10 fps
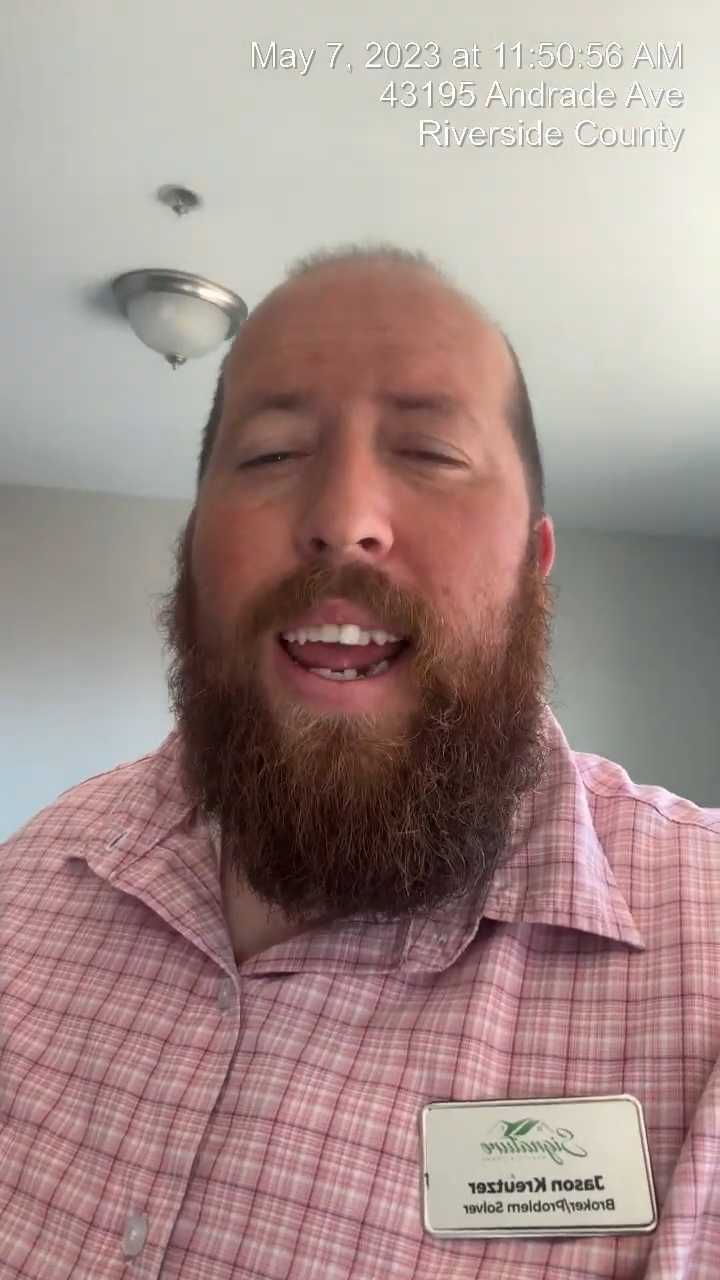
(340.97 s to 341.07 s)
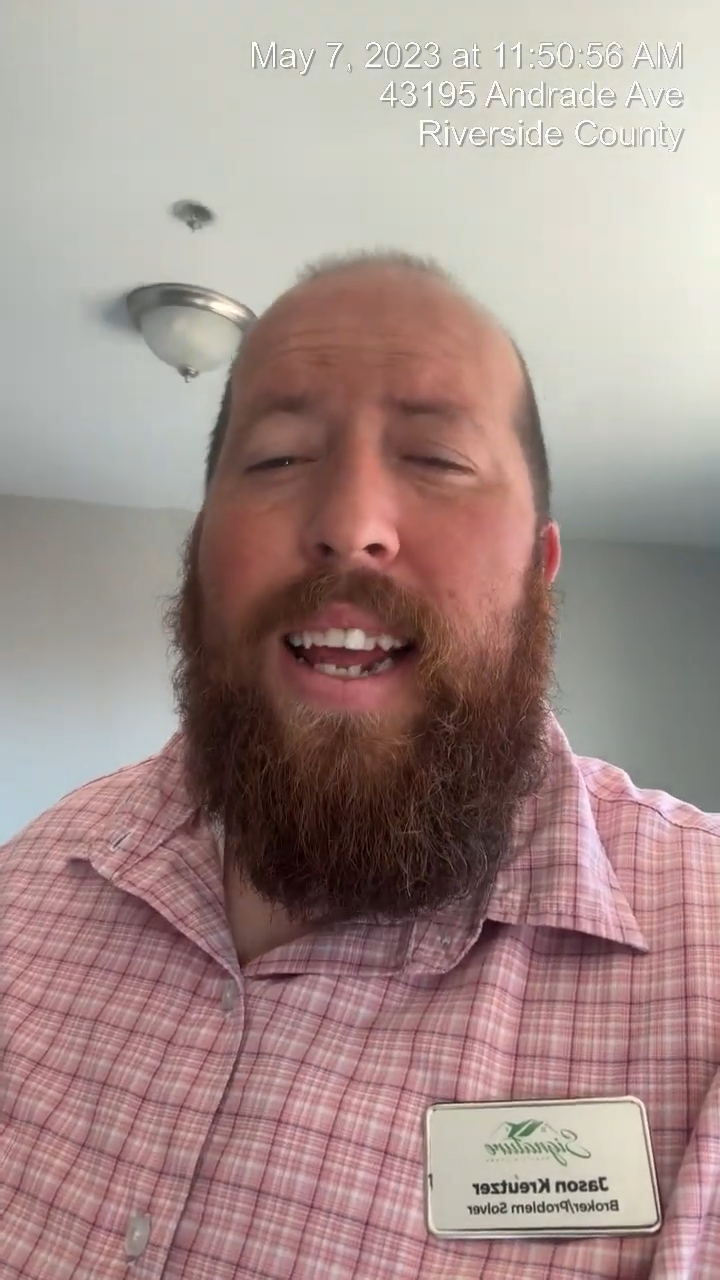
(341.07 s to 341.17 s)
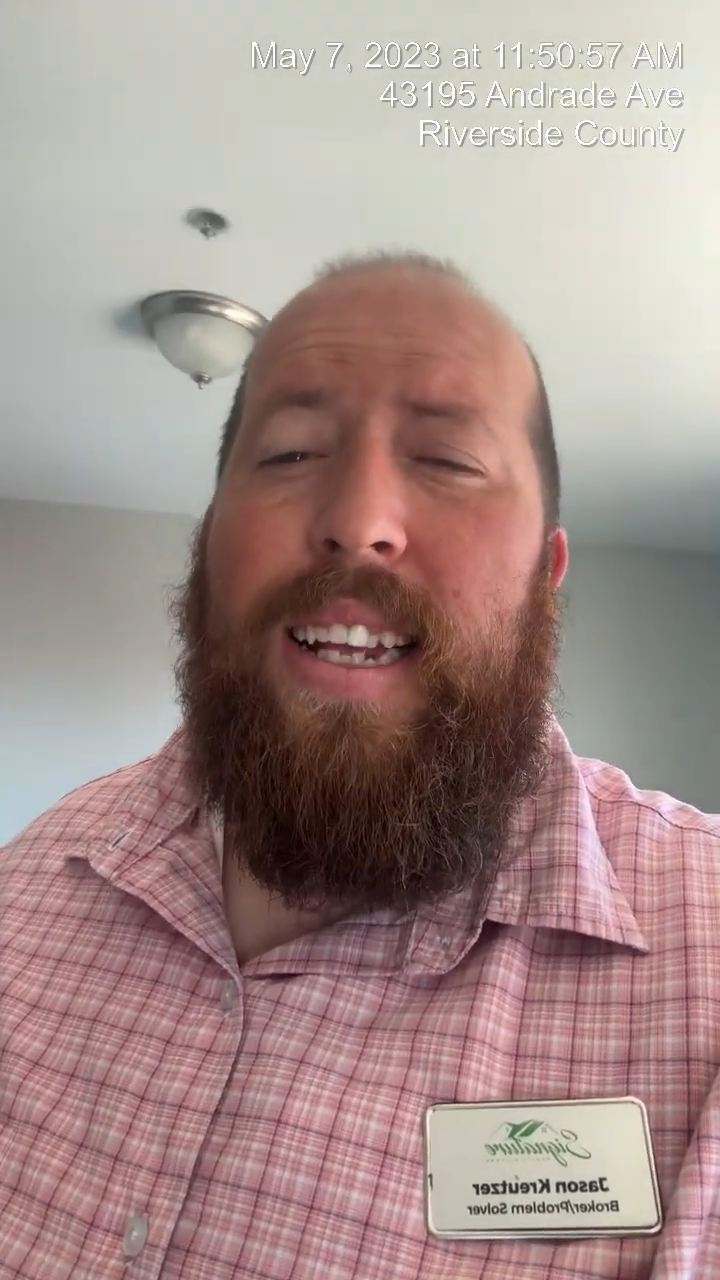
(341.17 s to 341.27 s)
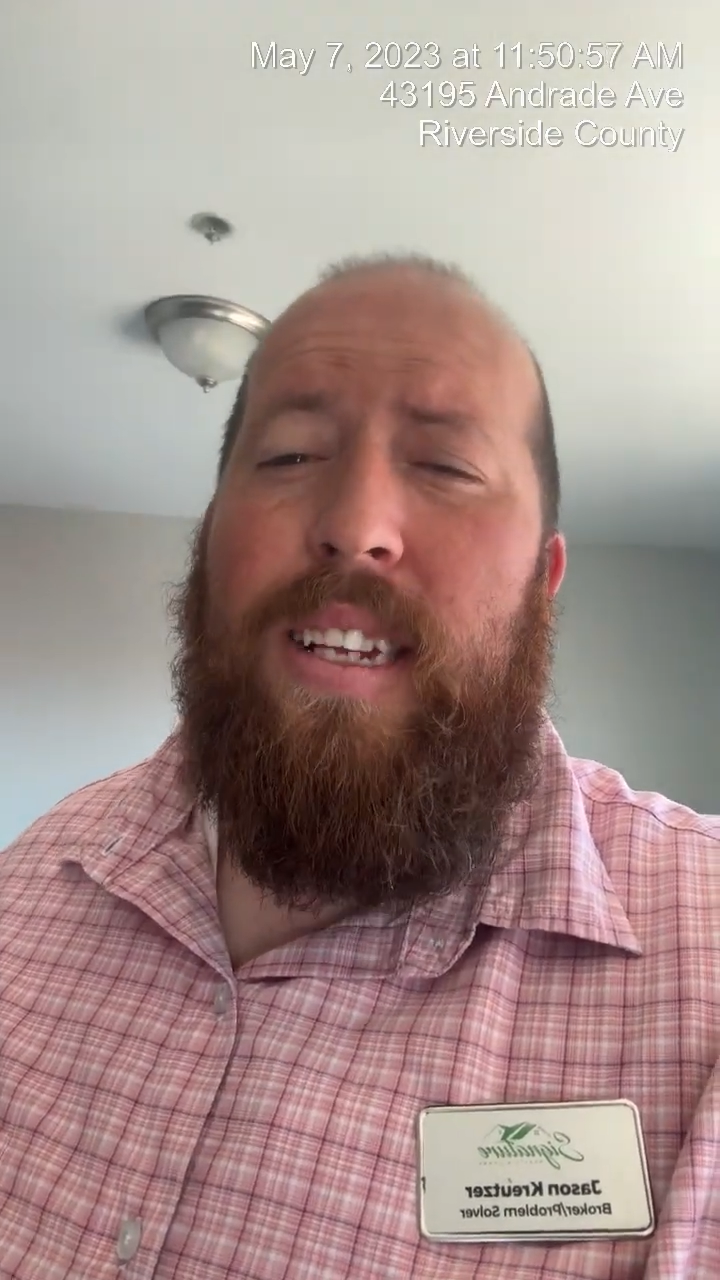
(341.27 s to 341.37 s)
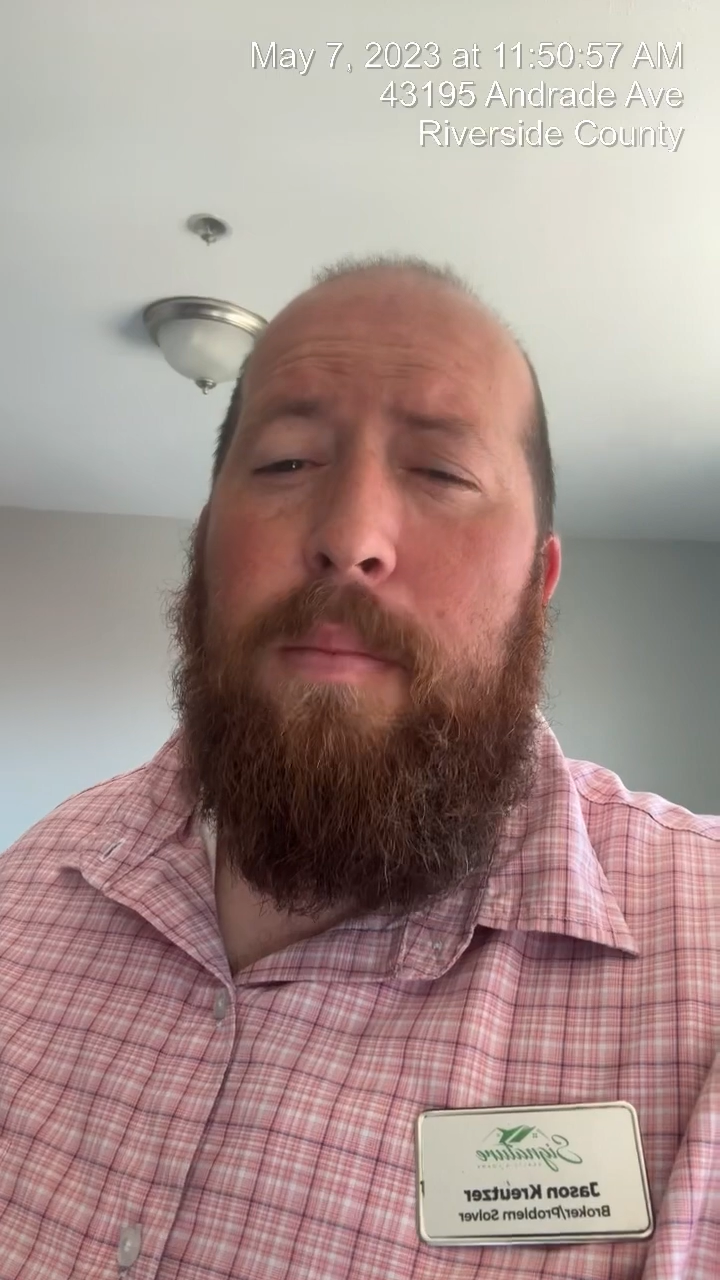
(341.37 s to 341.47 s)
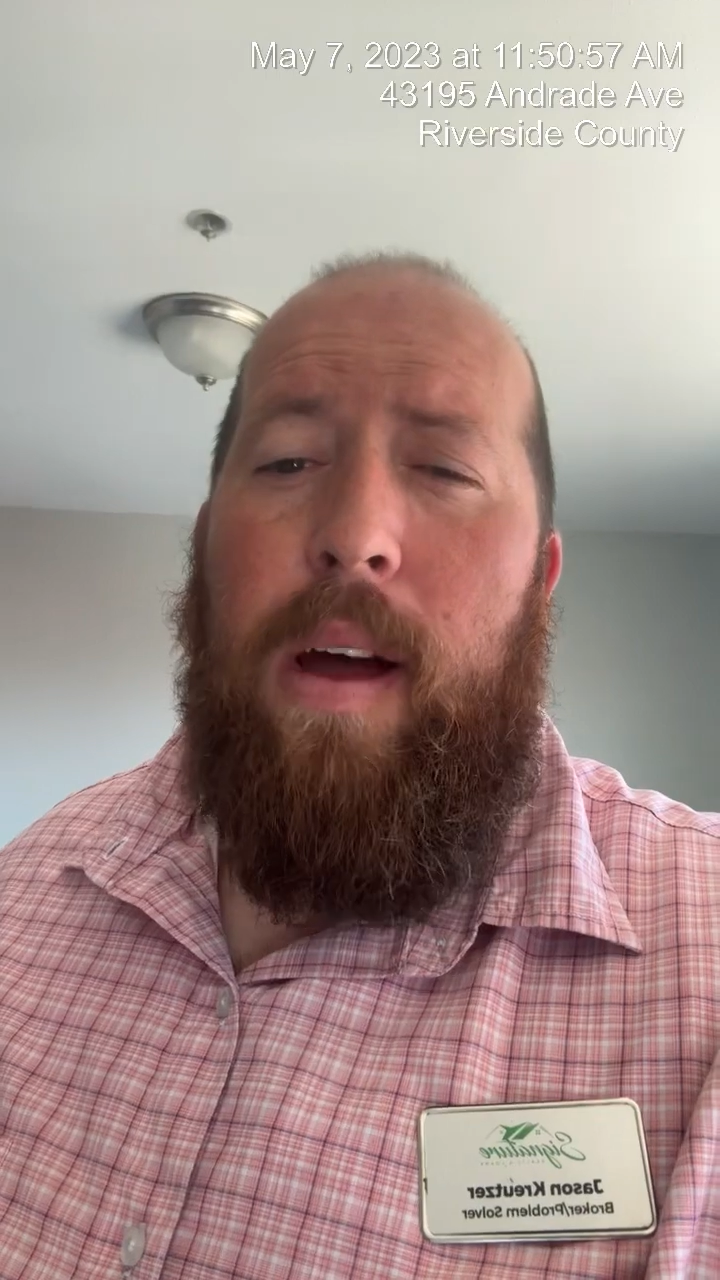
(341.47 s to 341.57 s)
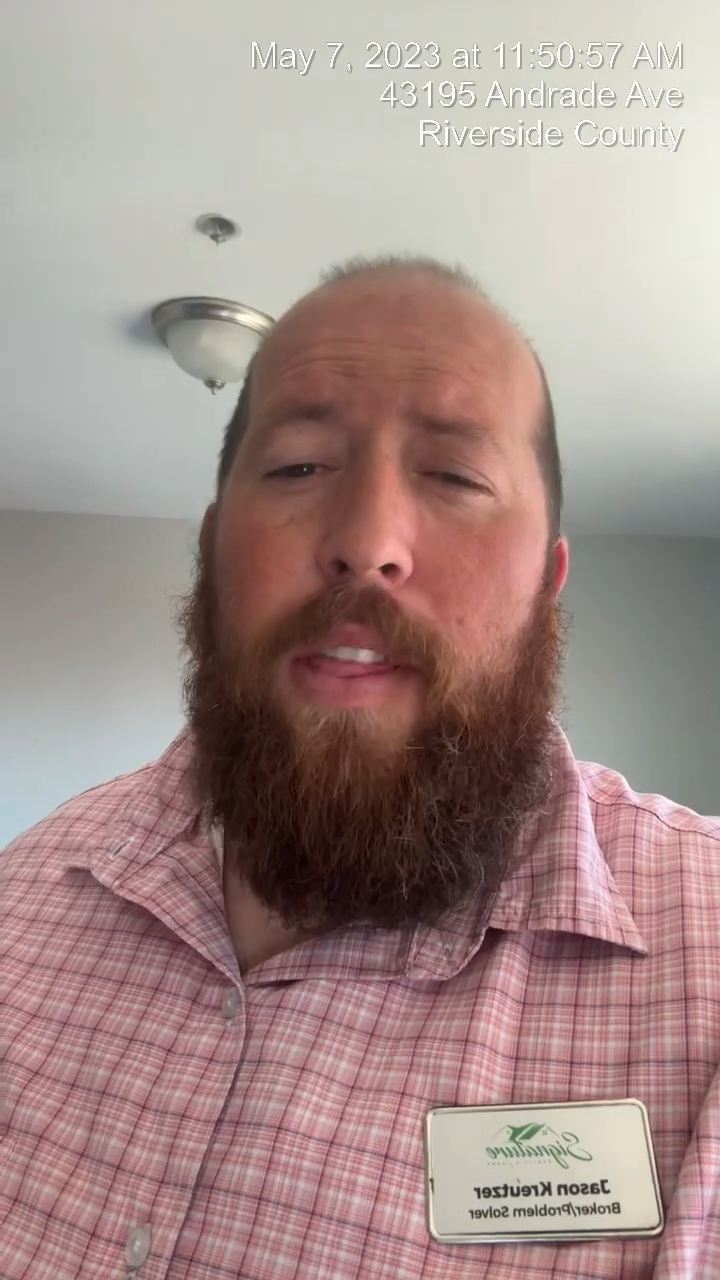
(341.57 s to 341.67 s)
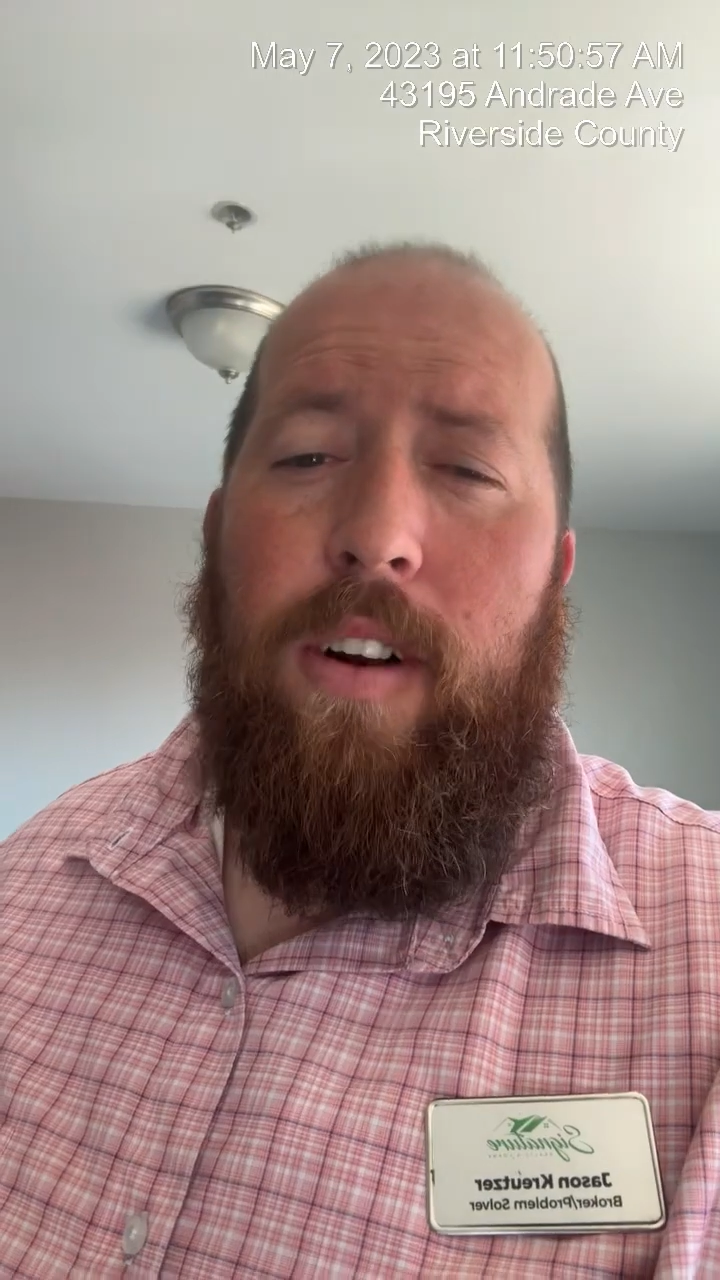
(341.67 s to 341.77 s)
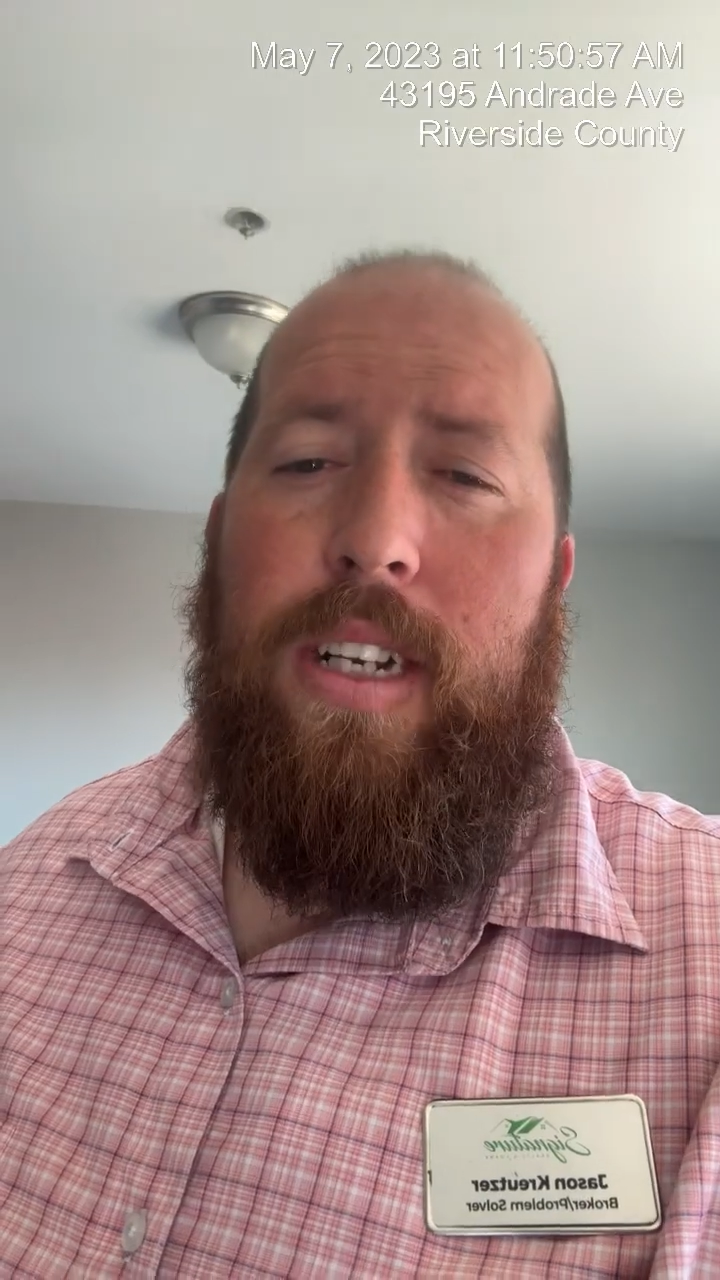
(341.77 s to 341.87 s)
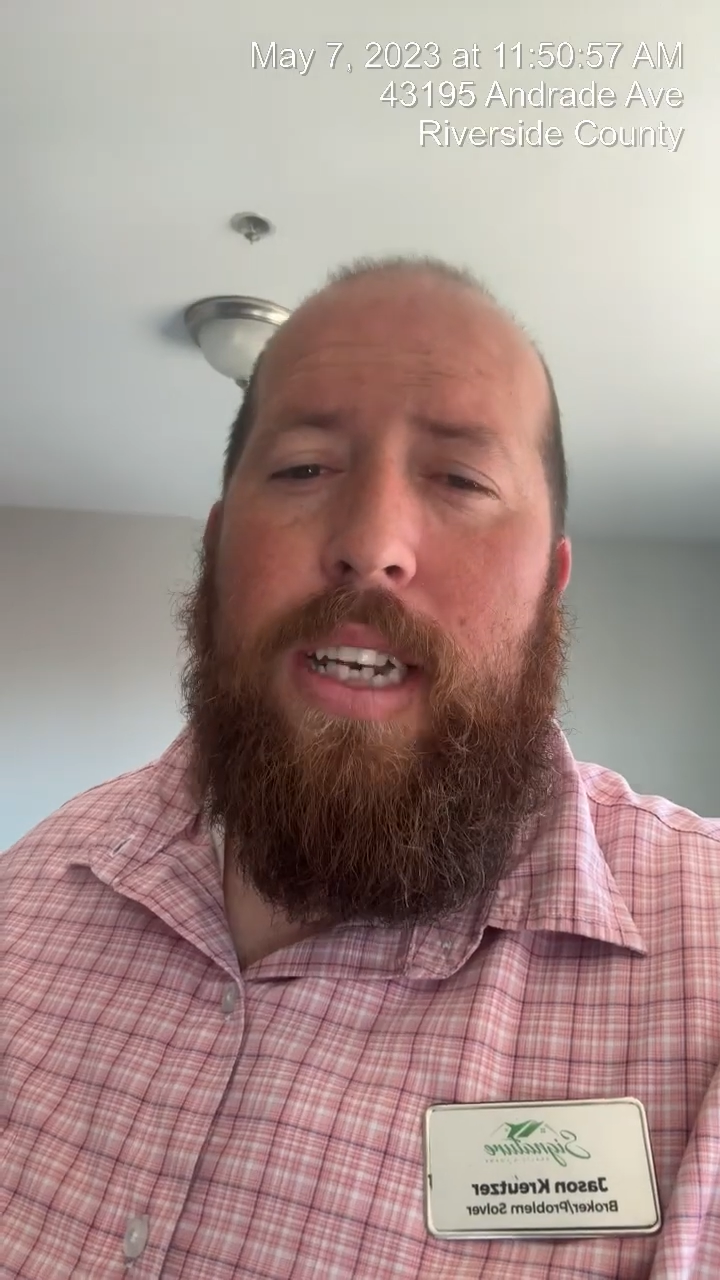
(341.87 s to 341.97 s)
is
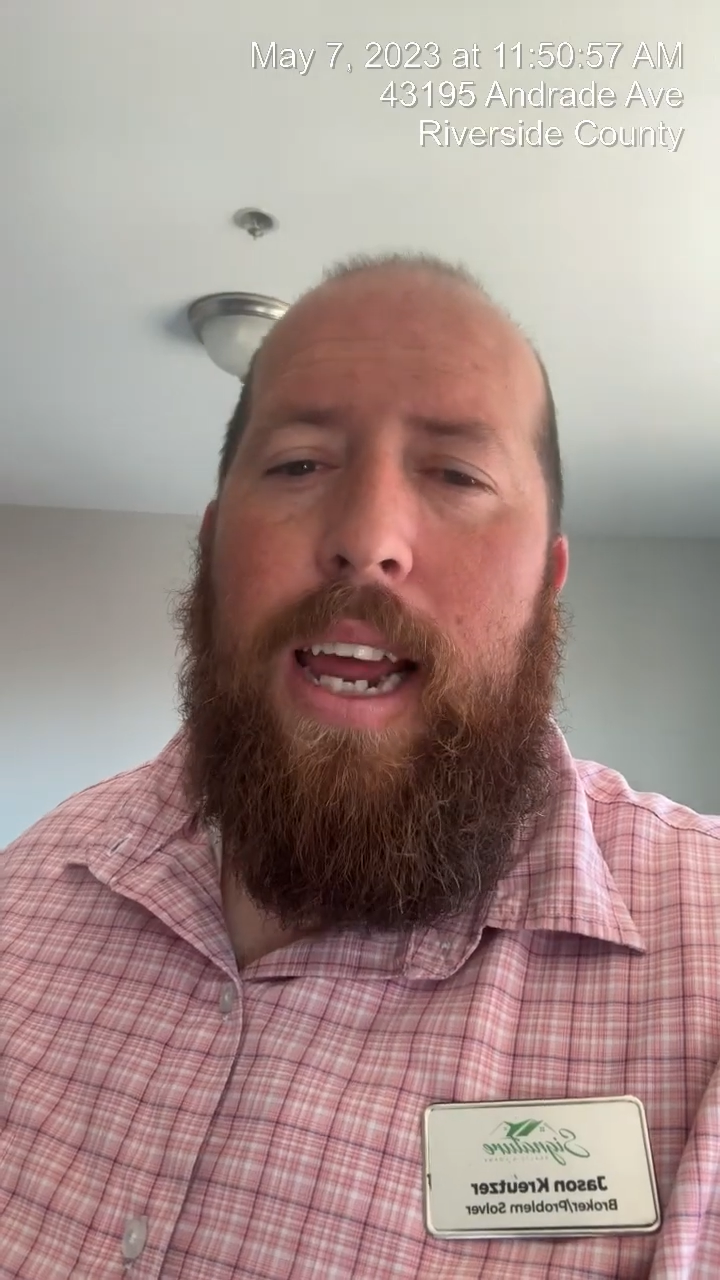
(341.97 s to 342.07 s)
Mother's